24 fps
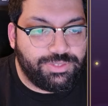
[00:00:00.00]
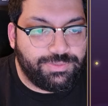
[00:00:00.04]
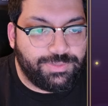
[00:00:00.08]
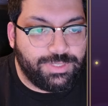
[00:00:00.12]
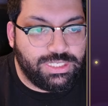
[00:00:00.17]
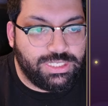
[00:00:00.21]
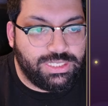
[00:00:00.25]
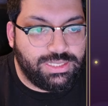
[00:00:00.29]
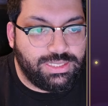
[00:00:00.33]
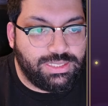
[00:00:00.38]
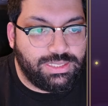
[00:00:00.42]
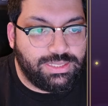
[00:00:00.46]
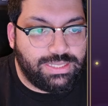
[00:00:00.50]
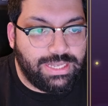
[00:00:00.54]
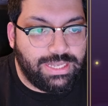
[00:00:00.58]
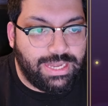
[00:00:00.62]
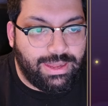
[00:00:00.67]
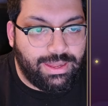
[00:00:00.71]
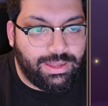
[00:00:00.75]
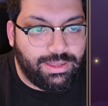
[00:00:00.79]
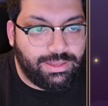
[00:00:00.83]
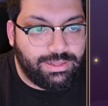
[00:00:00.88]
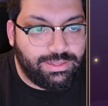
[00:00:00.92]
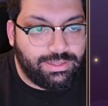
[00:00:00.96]
for
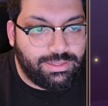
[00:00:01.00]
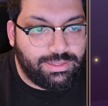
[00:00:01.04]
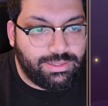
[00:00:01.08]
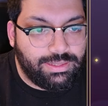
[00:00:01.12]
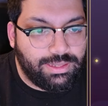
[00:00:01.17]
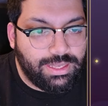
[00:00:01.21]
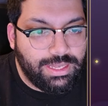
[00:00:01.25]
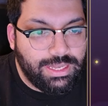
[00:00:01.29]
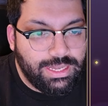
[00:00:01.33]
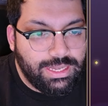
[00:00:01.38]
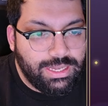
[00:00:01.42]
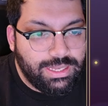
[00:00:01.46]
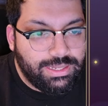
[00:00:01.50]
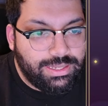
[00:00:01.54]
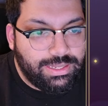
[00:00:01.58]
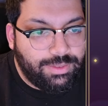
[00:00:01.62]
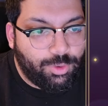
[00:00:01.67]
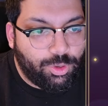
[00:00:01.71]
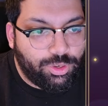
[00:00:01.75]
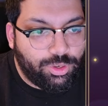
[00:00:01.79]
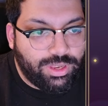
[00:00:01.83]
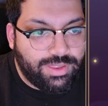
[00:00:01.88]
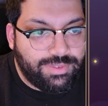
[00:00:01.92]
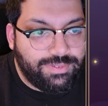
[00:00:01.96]

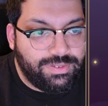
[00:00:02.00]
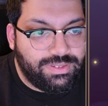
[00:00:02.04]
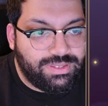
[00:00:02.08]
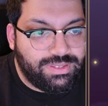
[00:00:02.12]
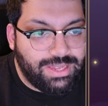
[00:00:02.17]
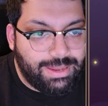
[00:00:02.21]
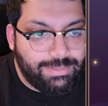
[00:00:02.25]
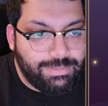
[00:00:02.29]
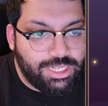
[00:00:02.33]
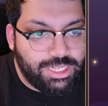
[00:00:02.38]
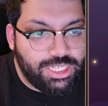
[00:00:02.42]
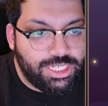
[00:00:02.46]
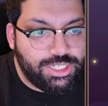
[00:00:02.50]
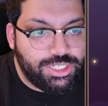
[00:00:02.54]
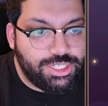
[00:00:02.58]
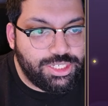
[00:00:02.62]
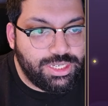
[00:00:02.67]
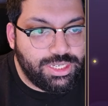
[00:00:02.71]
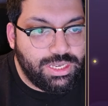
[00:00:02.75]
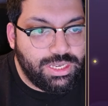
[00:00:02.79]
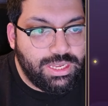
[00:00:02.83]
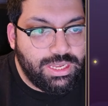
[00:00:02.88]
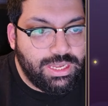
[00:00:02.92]
default dice for damage?